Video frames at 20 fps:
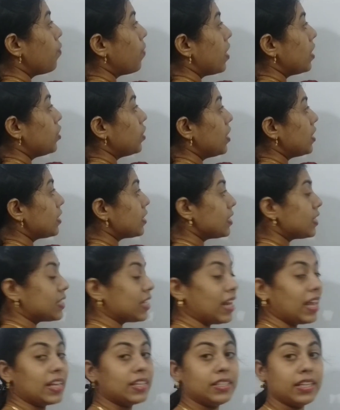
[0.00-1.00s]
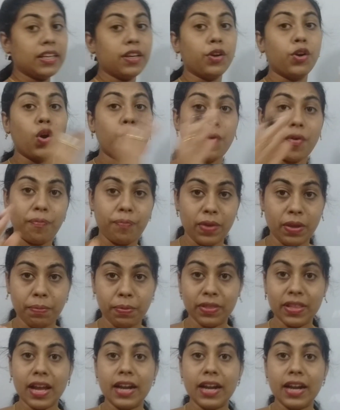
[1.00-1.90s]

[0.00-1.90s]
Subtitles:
we are just selecting group of people.